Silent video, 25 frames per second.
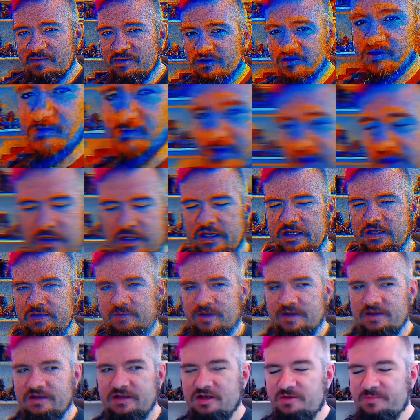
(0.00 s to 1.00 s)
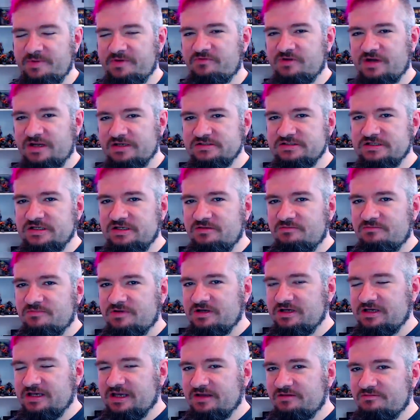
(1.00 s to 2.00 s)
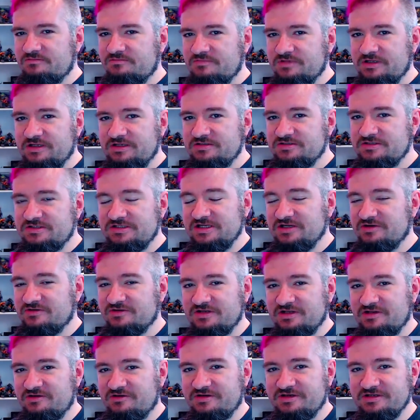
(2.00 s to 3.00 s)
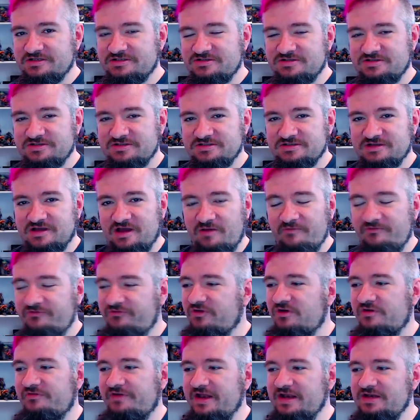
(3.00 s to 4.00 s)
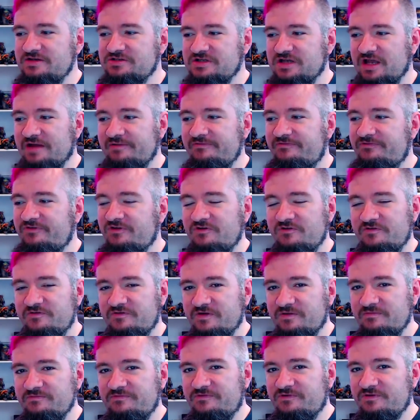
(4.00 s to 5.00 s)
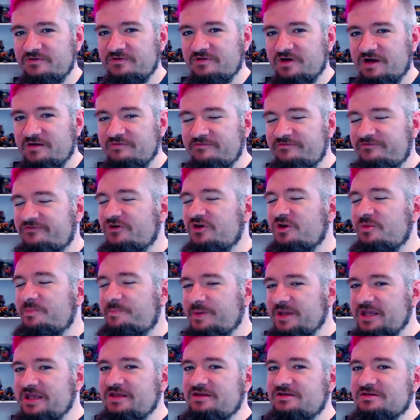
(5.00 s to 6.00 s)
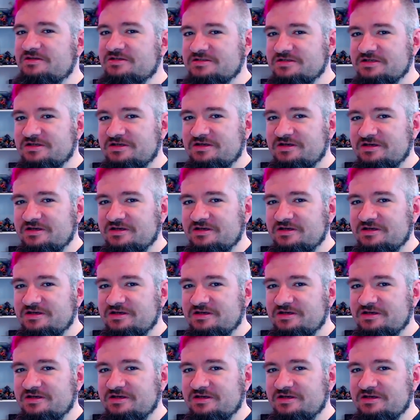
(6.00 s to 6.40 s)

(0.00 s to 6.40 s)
lovely. Anyway, a little bit ranty again. It's just I'm full of energy. I'm full of beans.